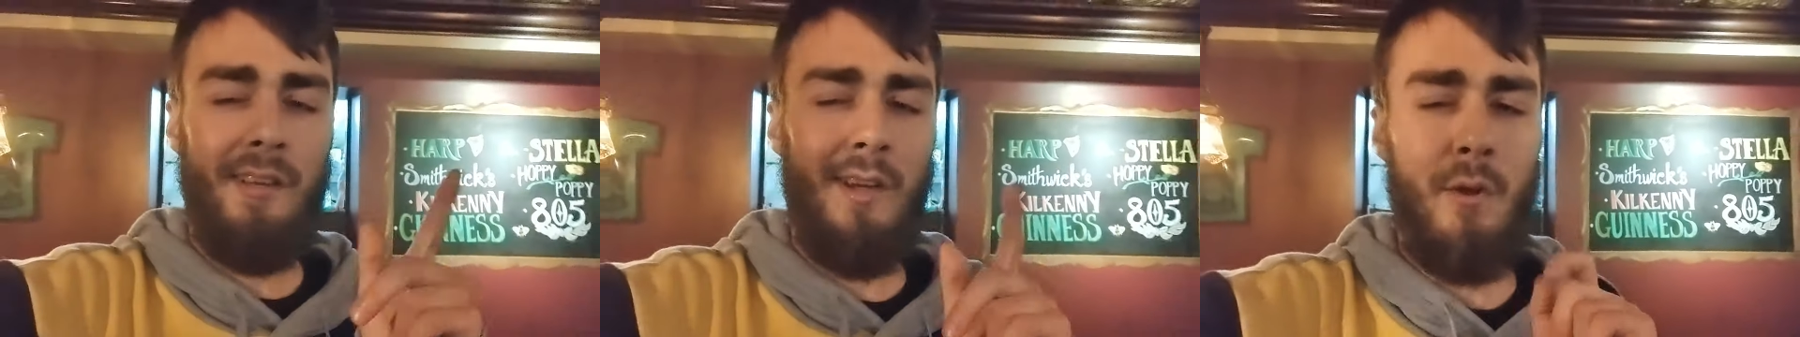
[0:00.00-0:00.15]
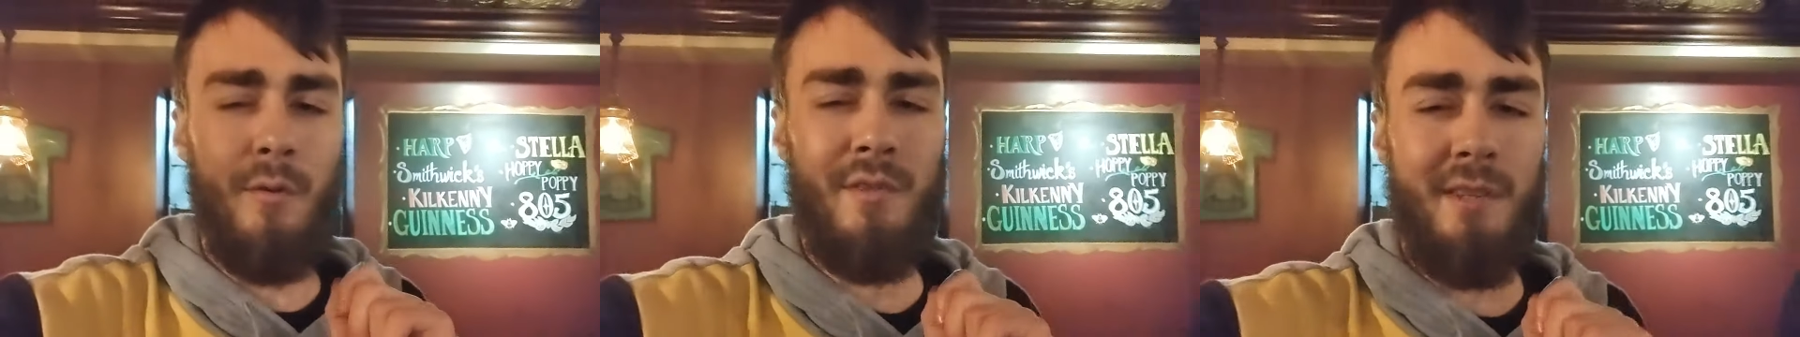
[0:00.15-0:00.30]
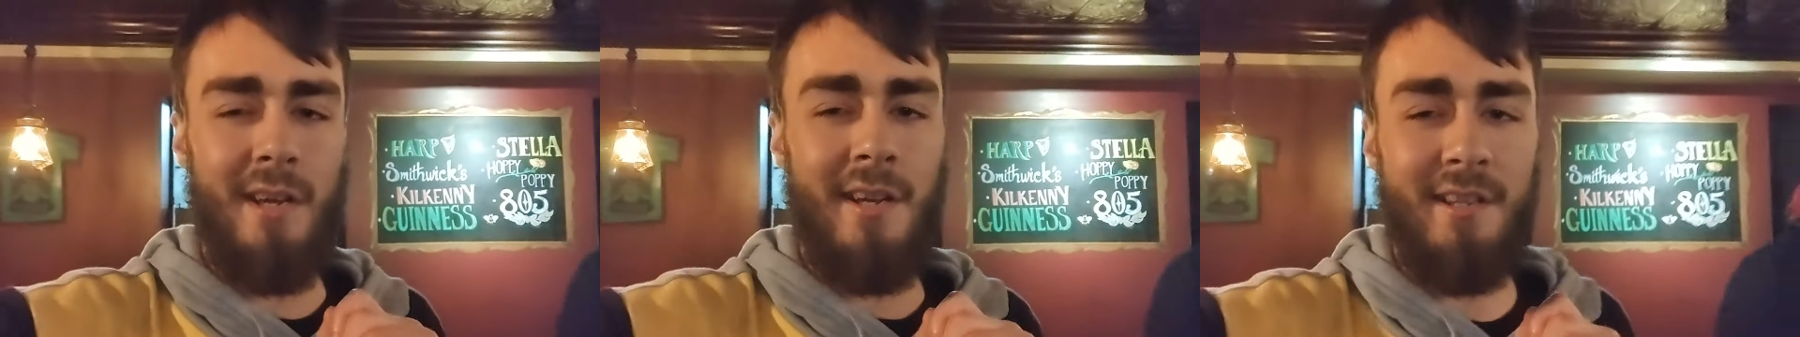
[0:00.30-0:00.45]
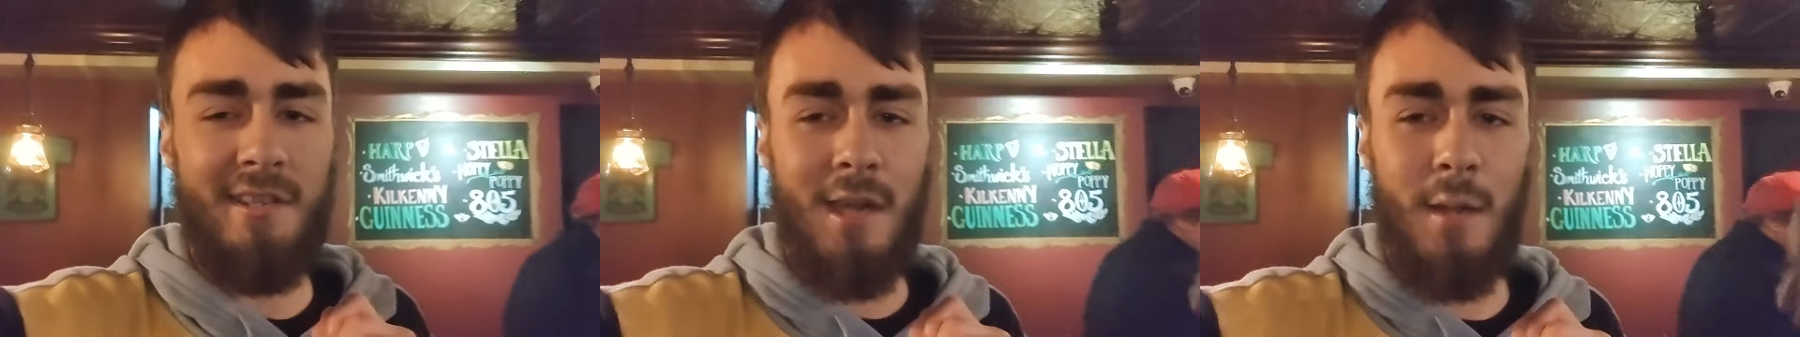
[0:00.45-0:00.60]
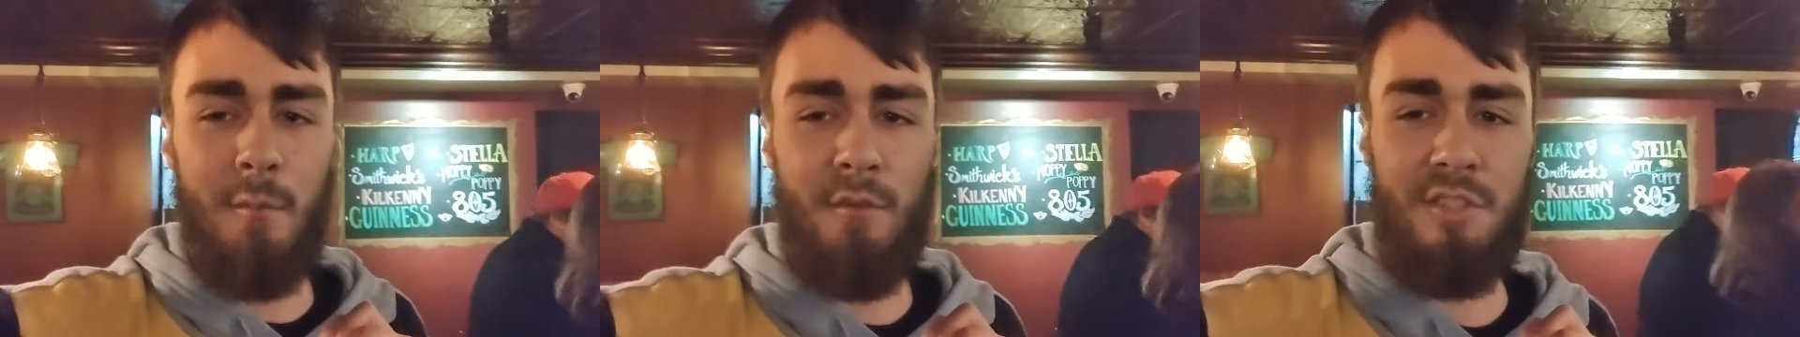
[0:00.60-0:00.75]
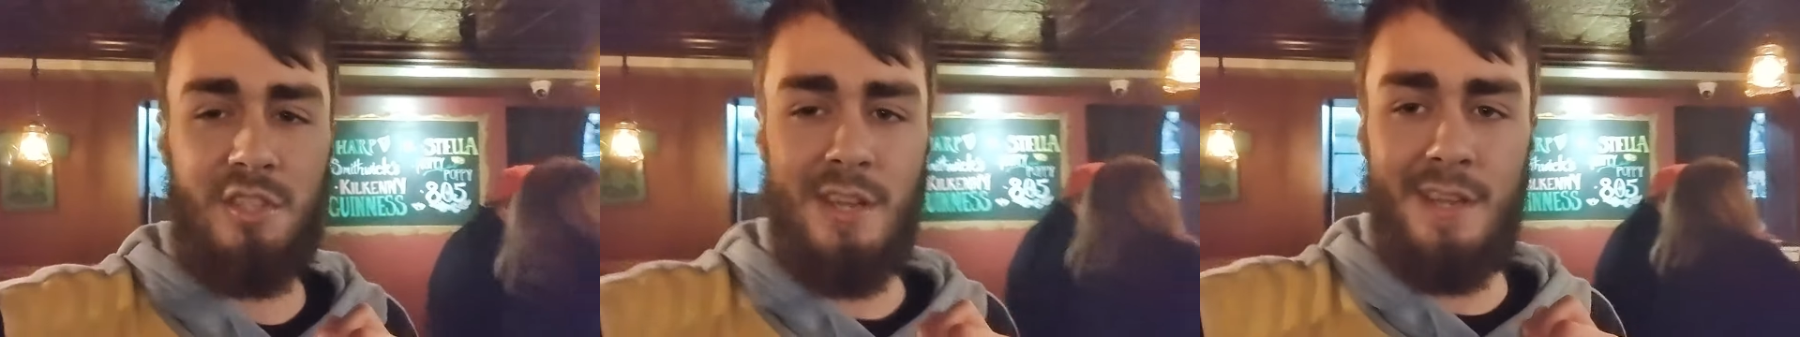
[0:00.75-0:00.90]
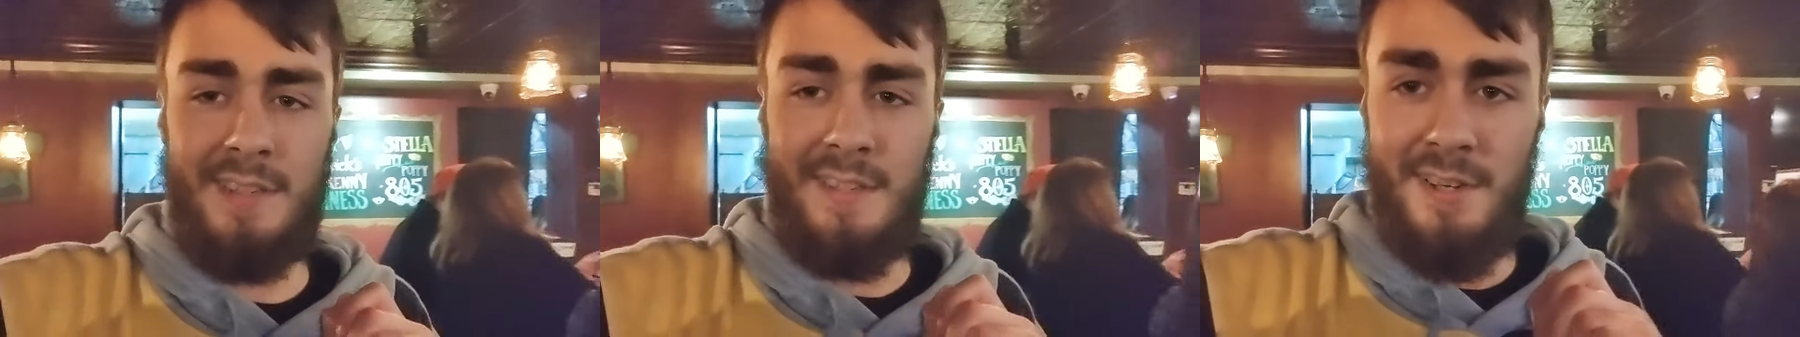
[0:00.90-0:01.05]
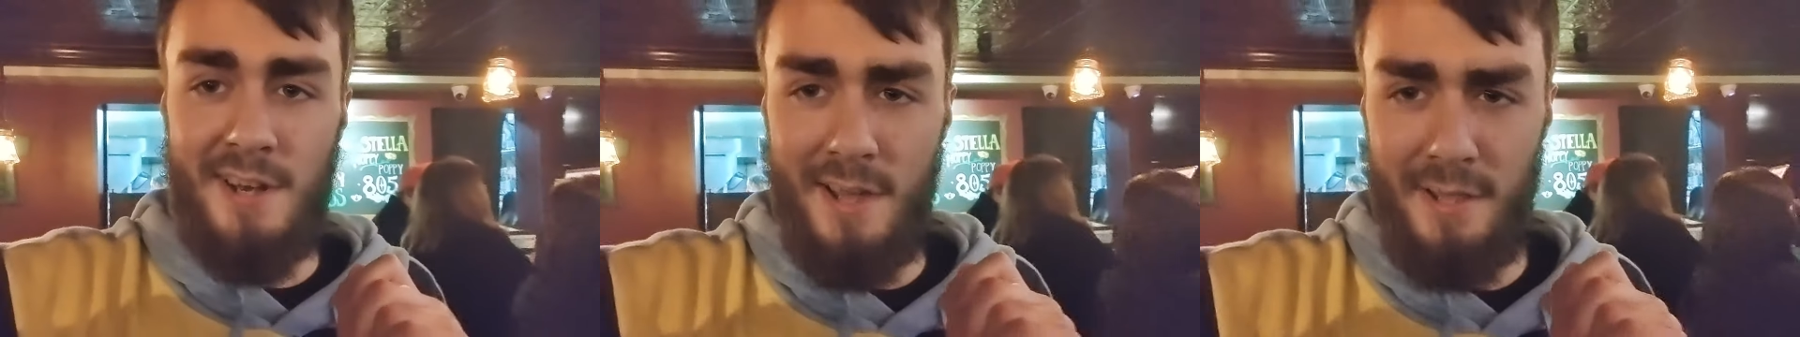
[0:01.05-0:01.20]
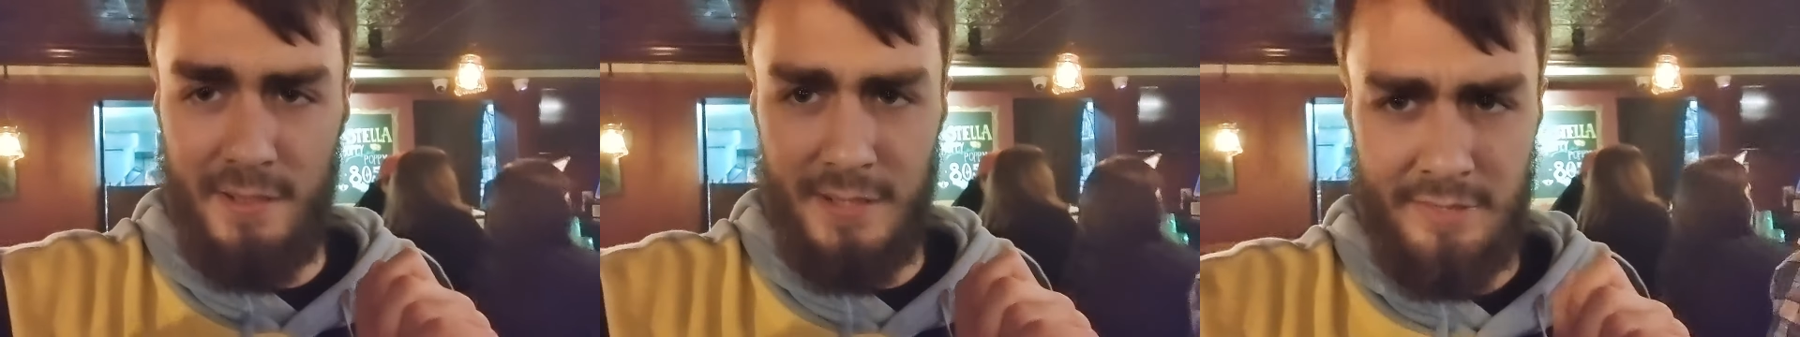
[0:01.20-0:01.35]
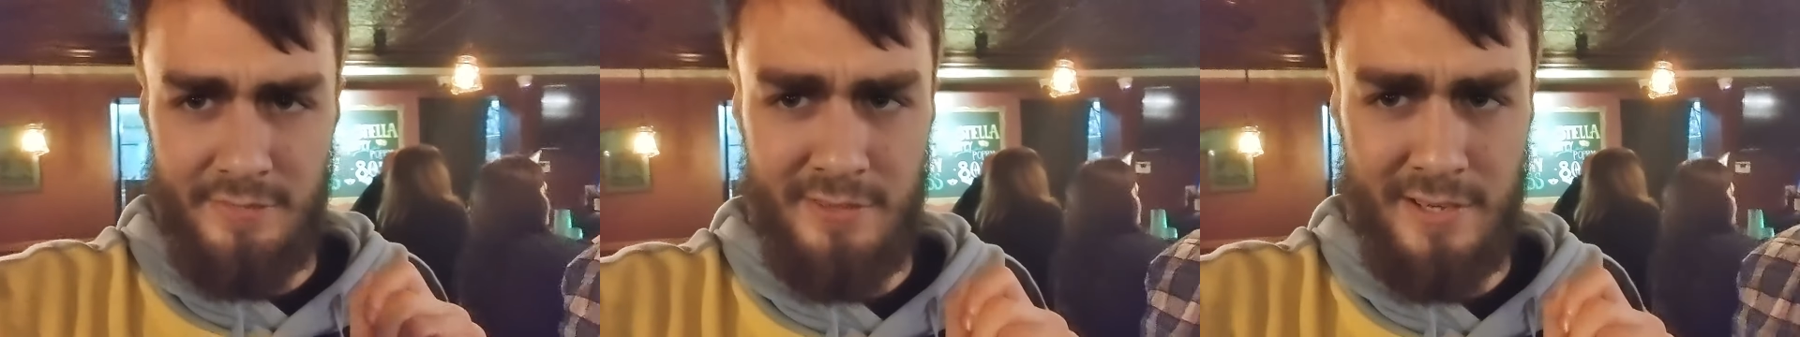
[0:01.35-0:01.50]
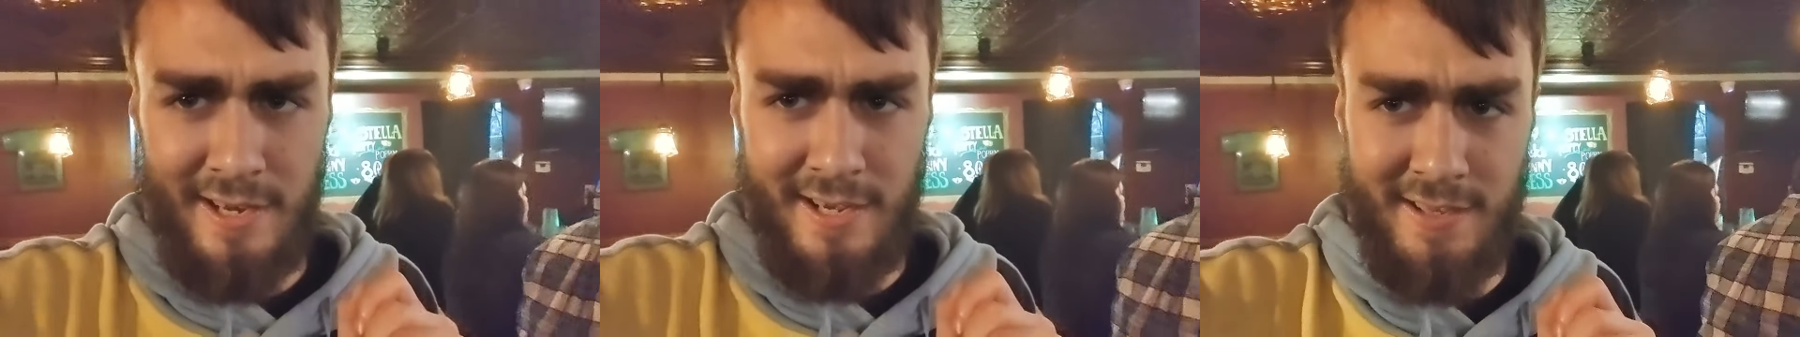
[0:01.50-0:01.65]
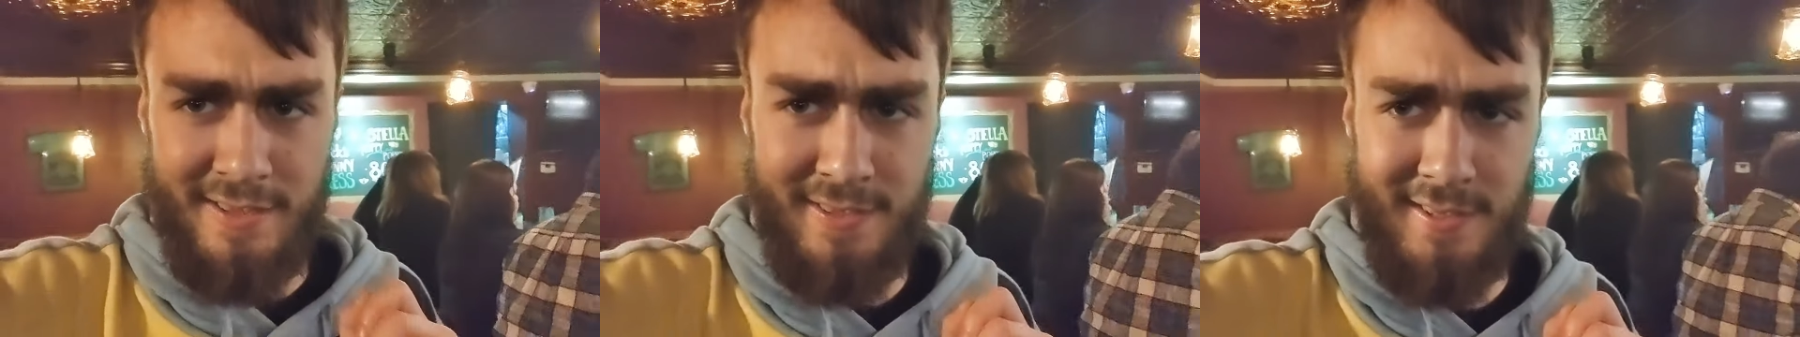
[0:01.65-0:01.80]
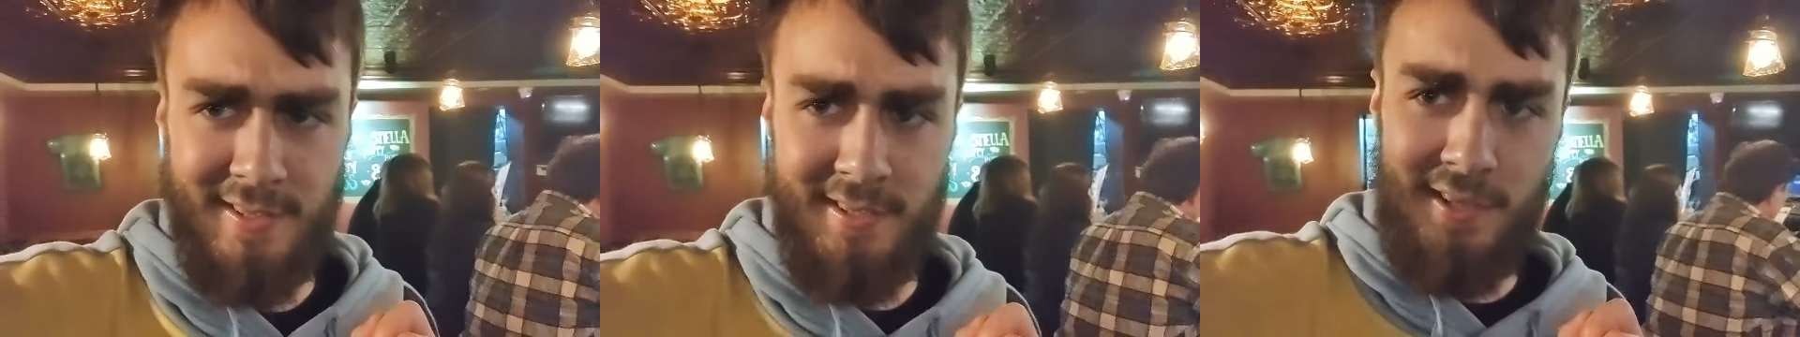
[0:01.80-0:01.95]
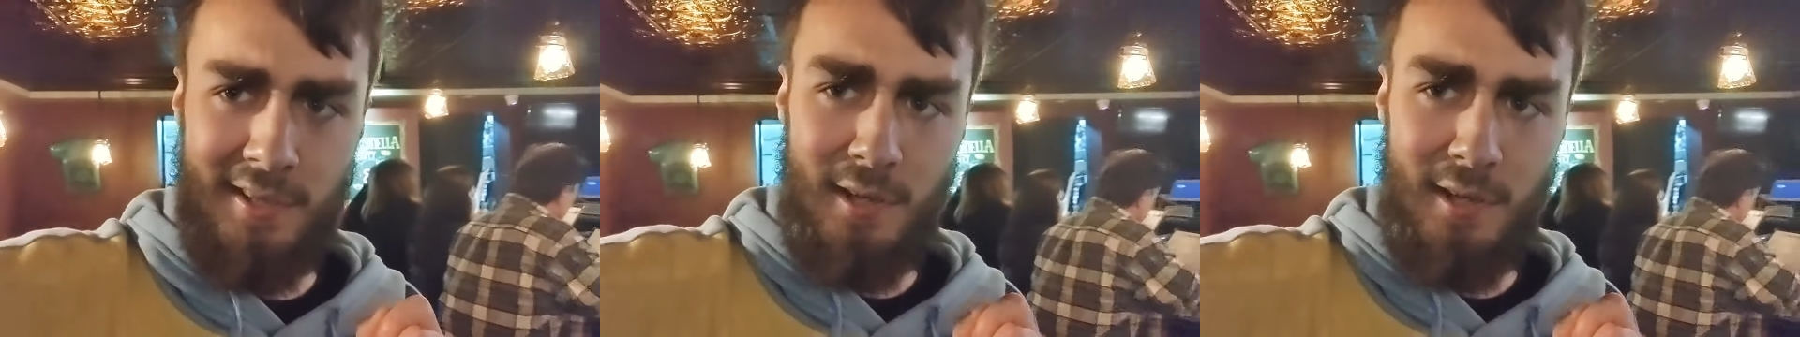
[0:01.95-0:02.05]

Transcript: I always got to double check you're not leaving anything,